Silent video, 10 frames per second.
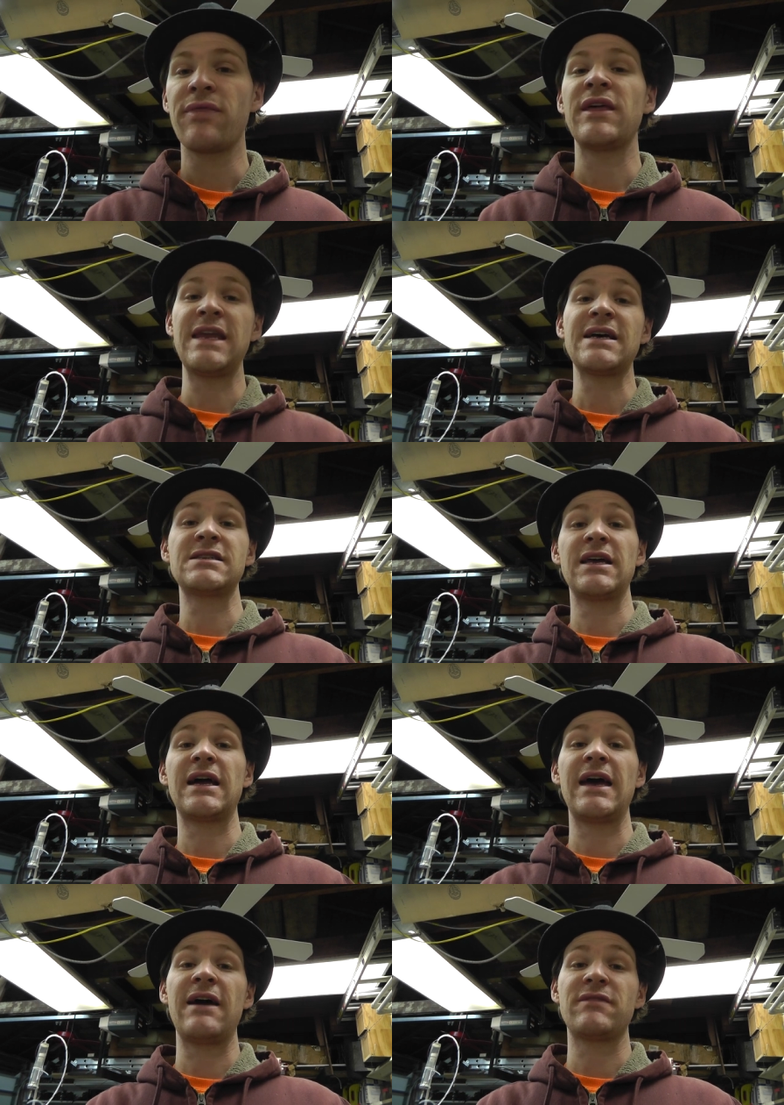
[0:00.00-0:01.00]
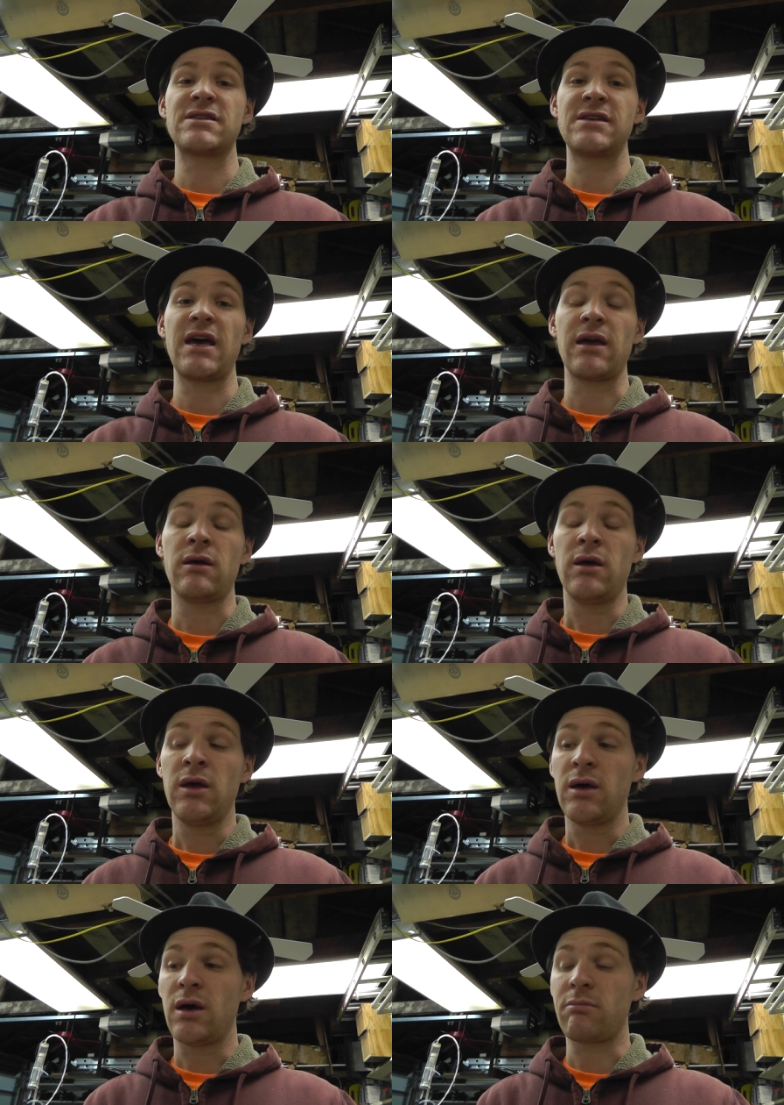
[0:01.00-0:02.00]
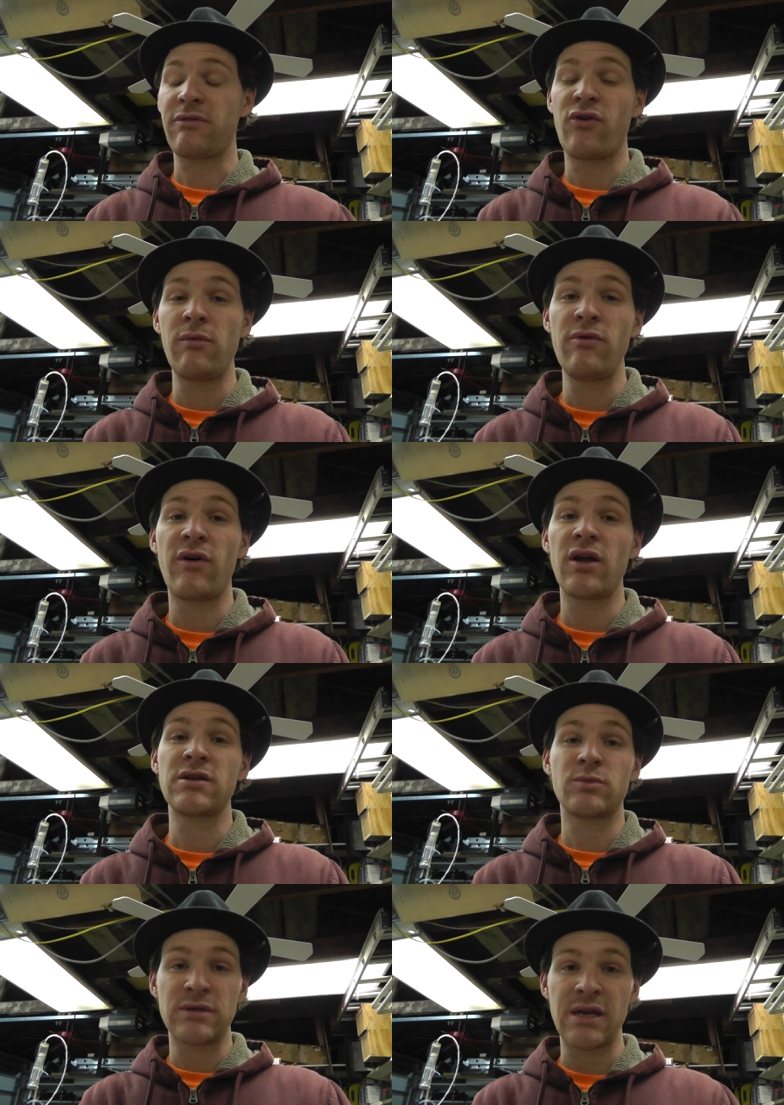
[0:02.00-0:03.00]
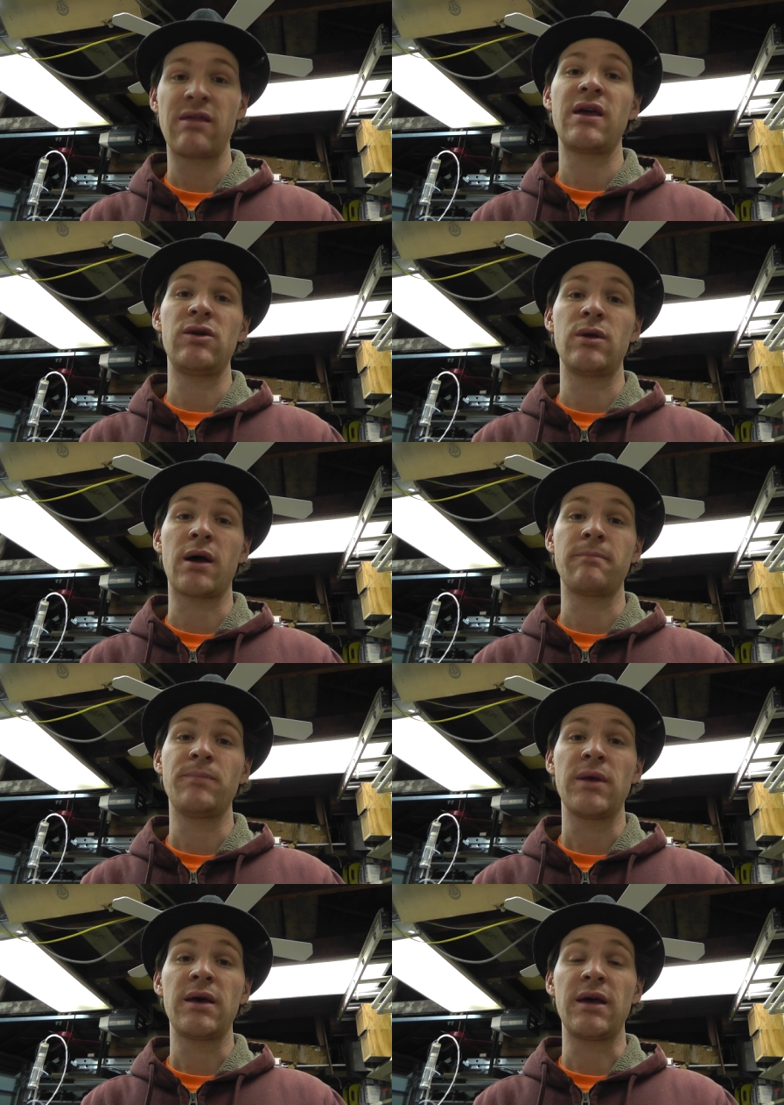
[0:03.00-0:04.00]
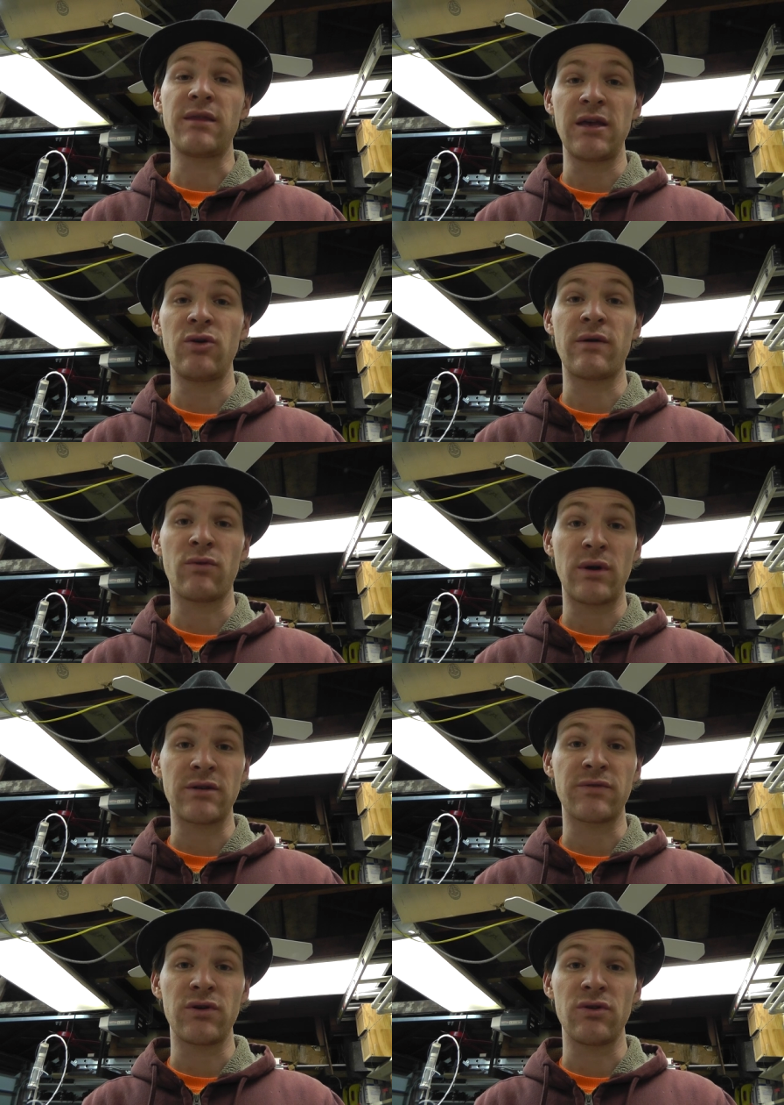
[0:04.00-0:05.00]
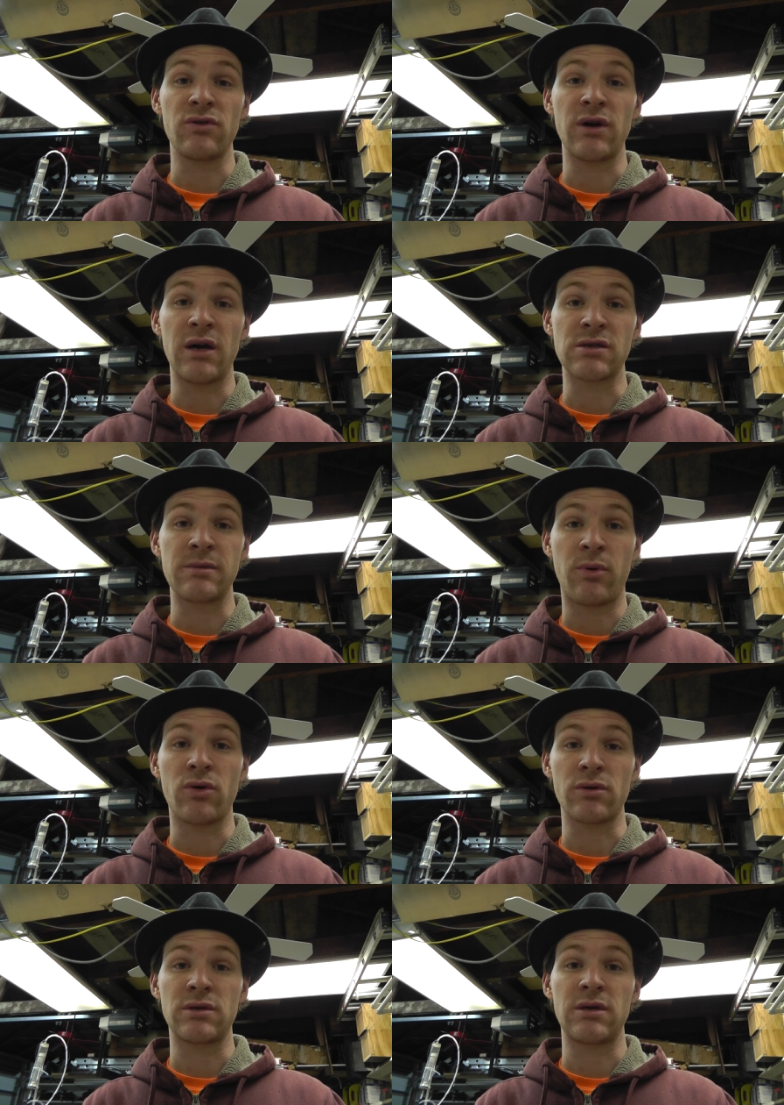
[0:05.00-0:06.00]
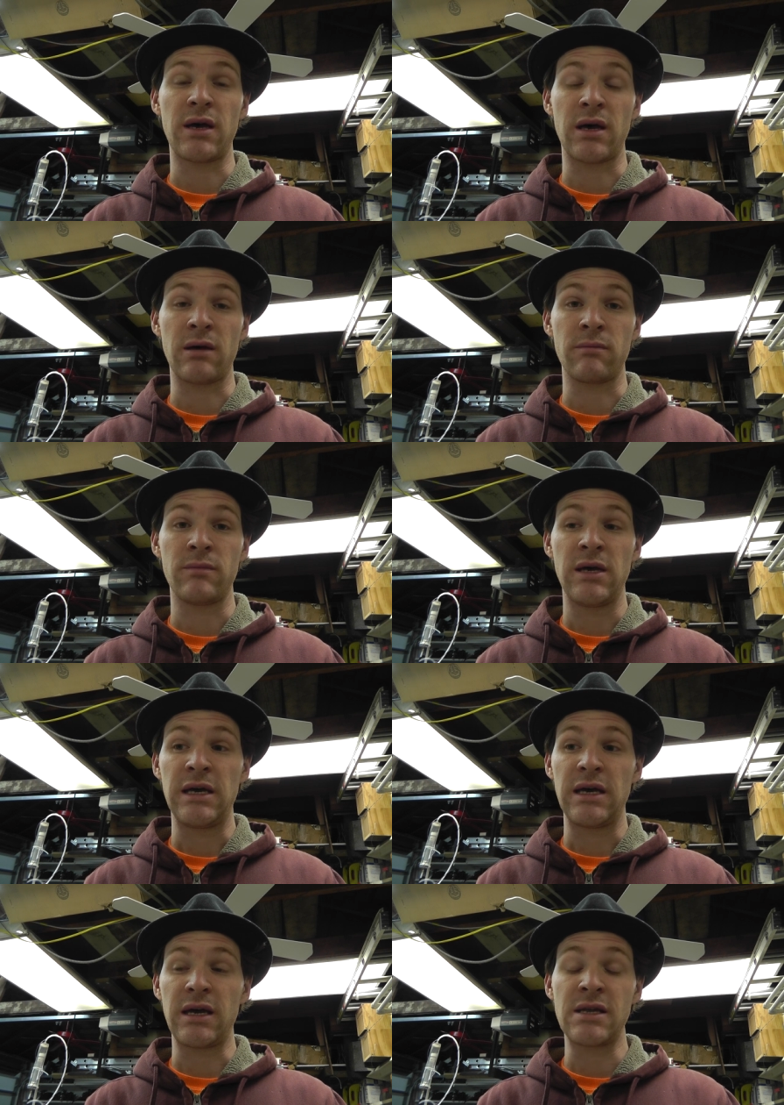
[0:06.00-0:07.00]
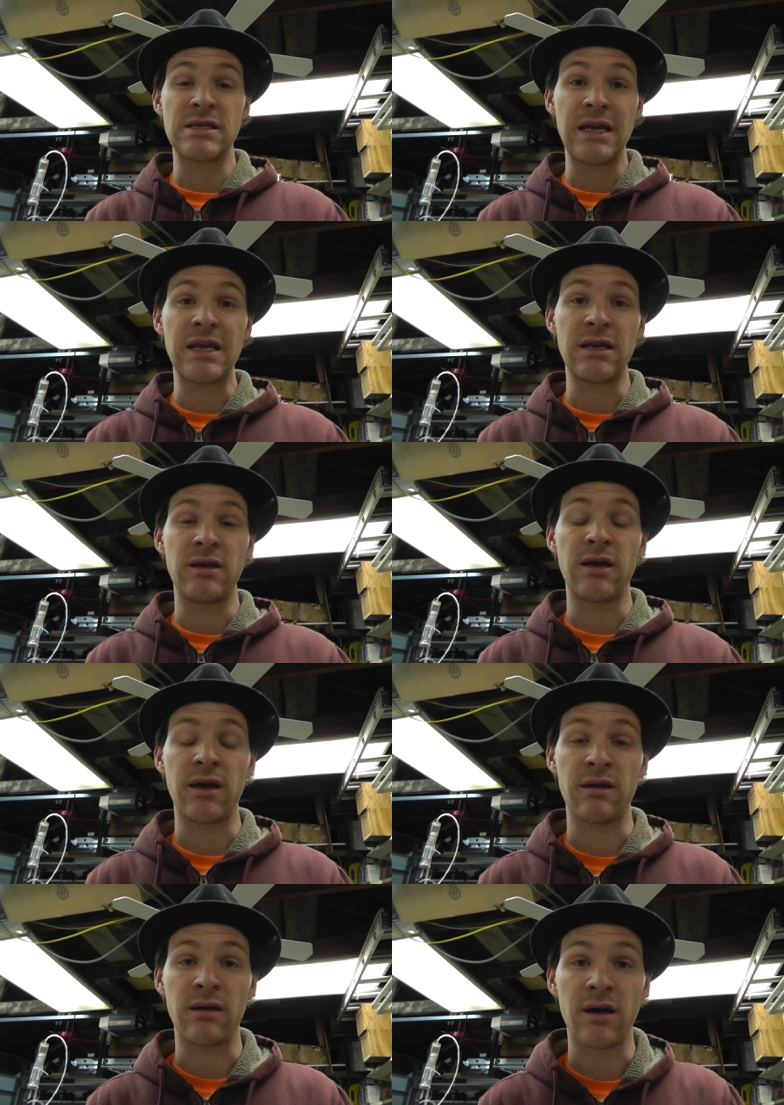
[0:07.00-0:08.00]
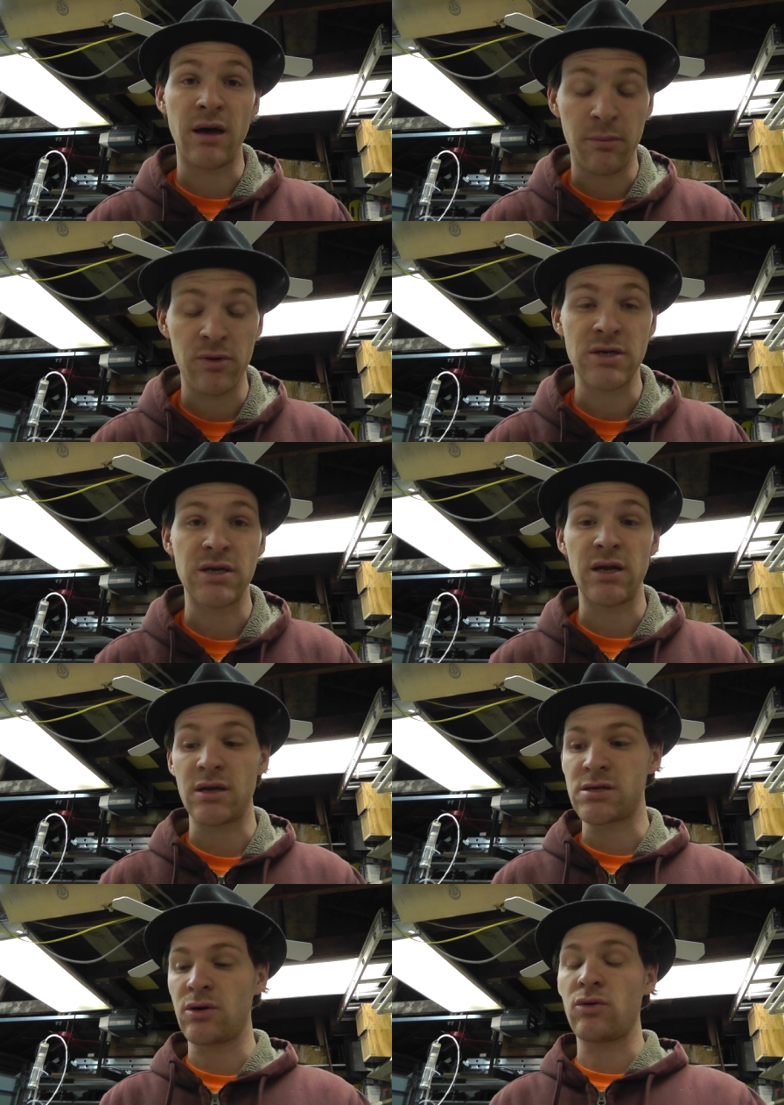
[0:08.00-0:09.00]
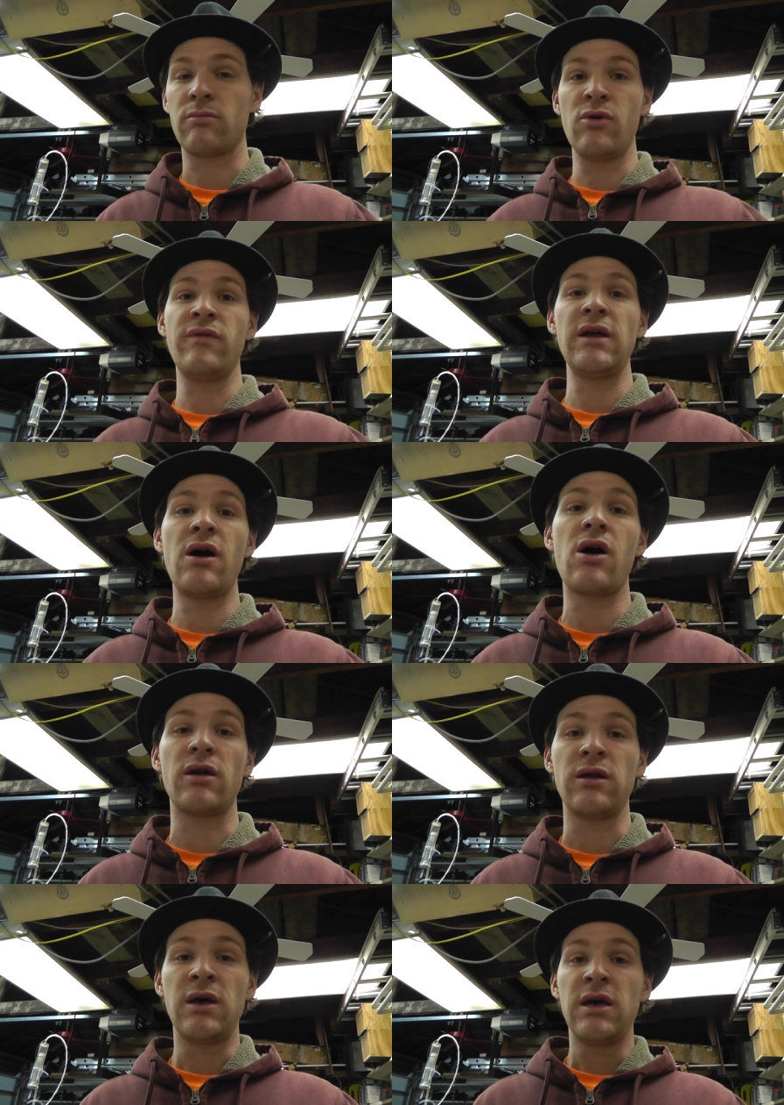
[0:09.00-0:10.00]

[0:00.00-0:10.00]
the next thing I have to say, um, before I move on, I just want to say thank you, Don, and thank you everyone else for your uh, support. Um, it's needed, and uh, I appreciate it. So, moving on.